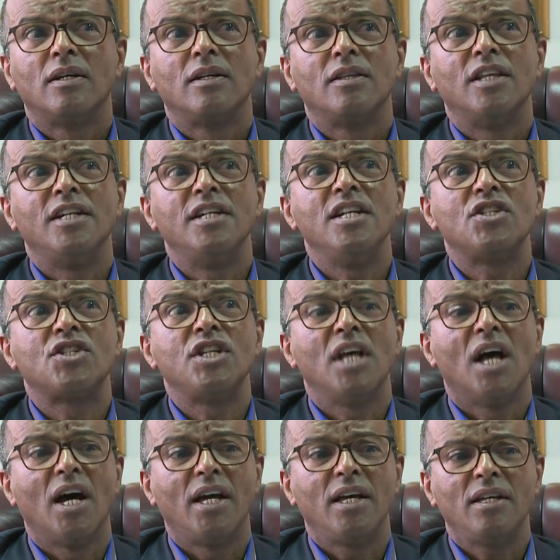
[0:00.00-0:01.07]
the
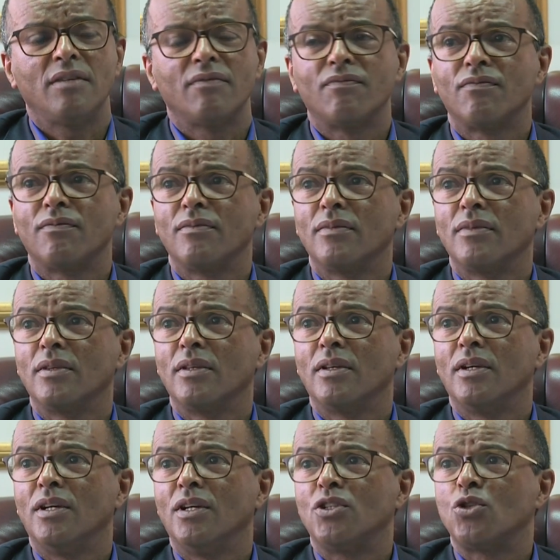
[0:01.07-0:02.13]
DCI
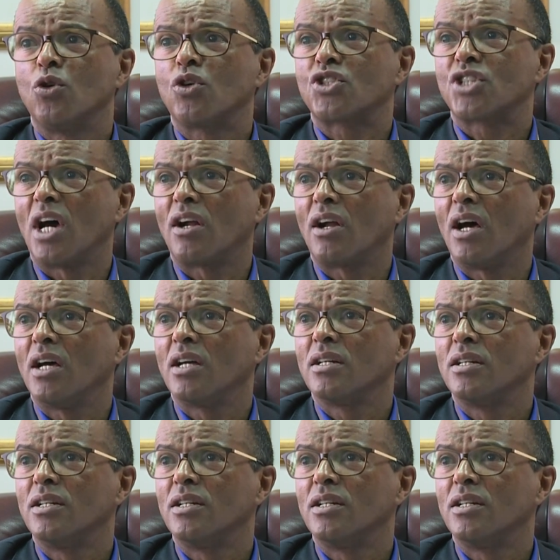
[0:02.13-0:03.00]
took Sarah